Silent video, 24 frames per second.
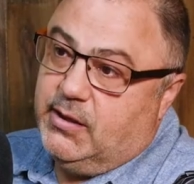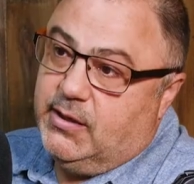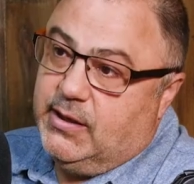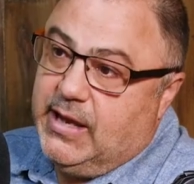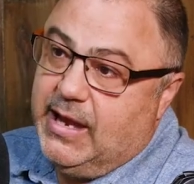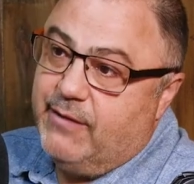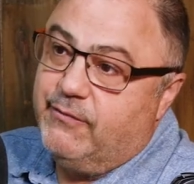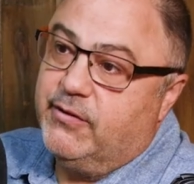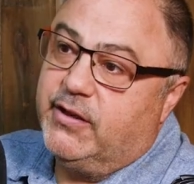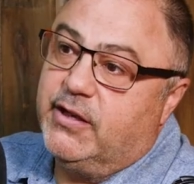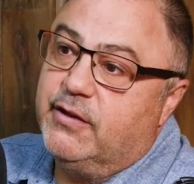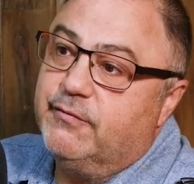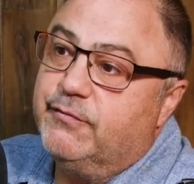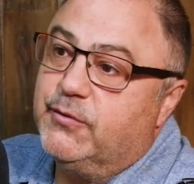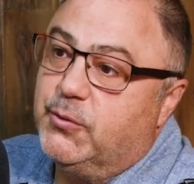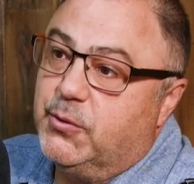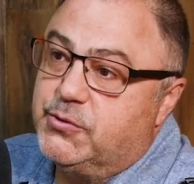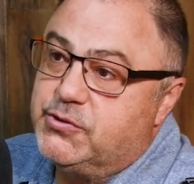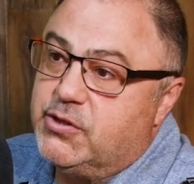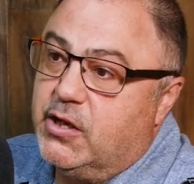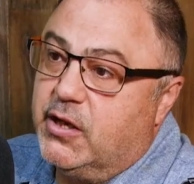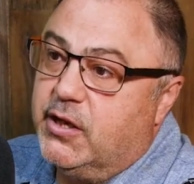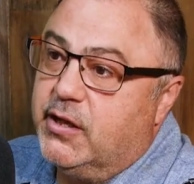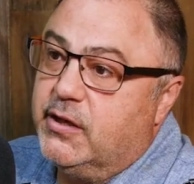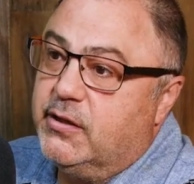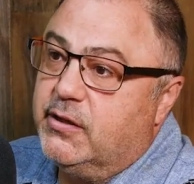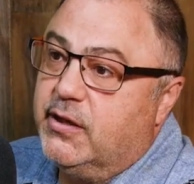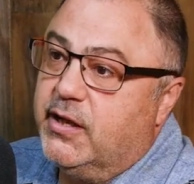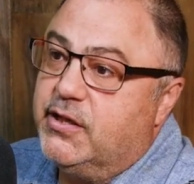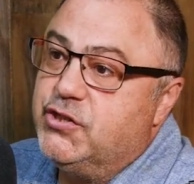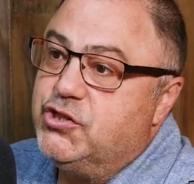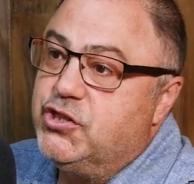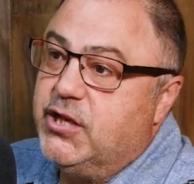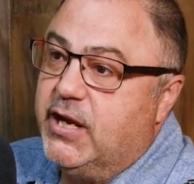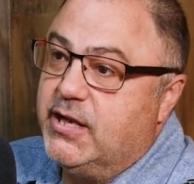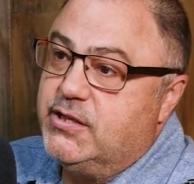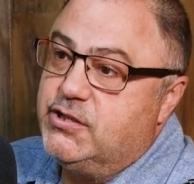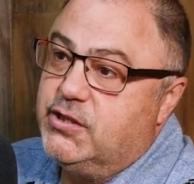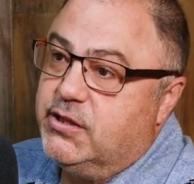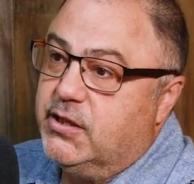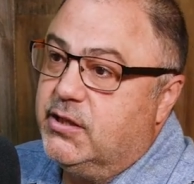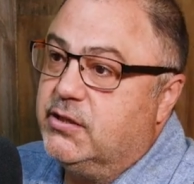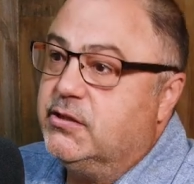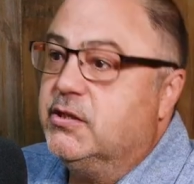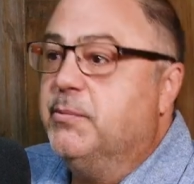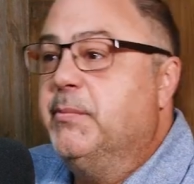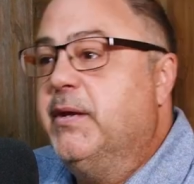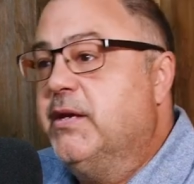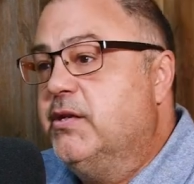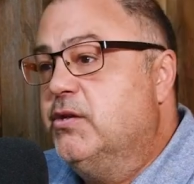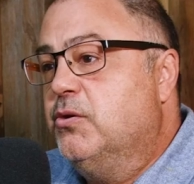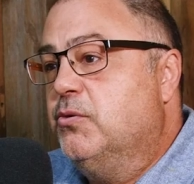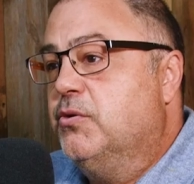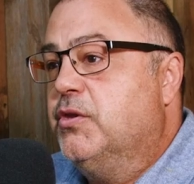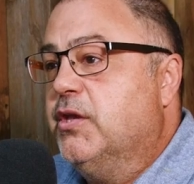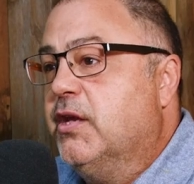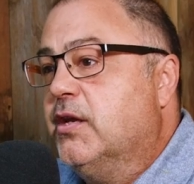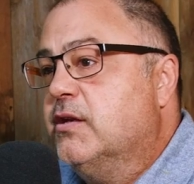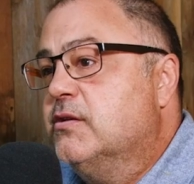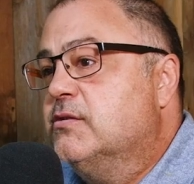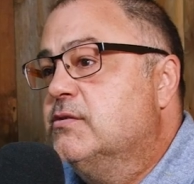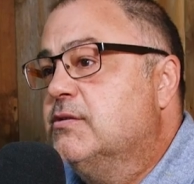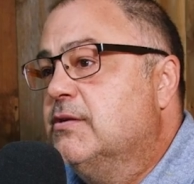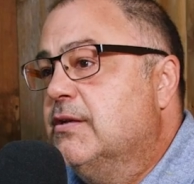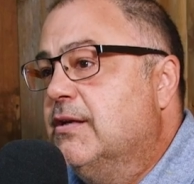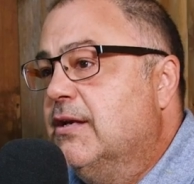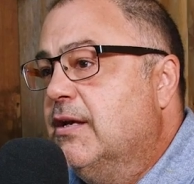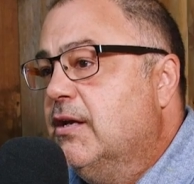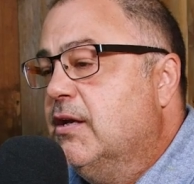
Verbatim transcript: having an influence on it and changing it to make new things.